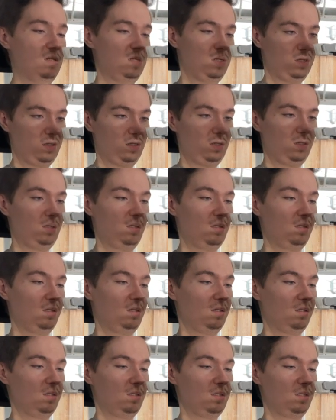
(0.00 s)

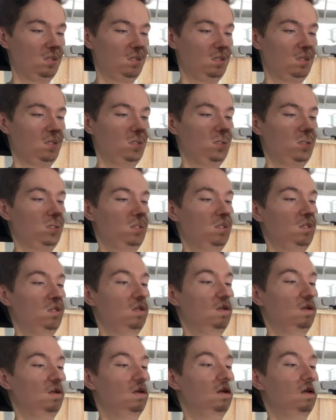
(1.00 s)

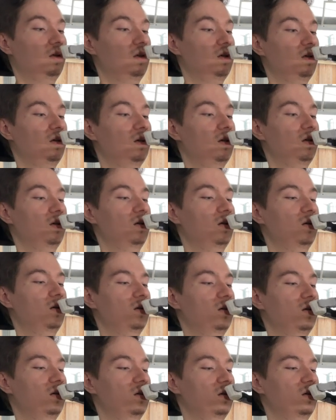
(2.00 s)

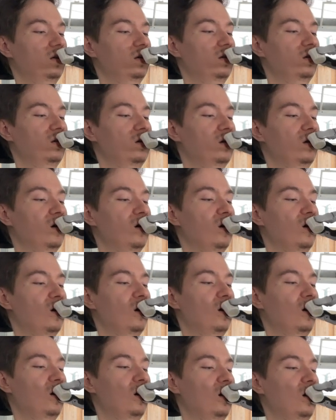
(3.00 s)

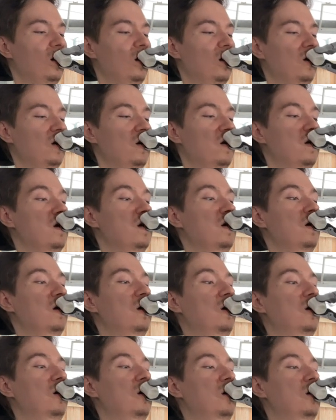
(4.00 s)

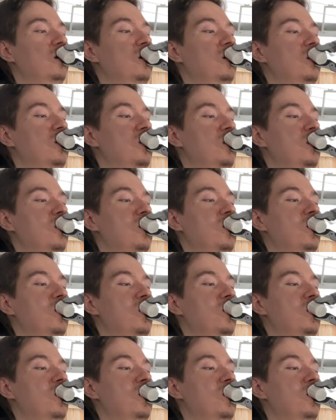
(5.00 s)
[no speech]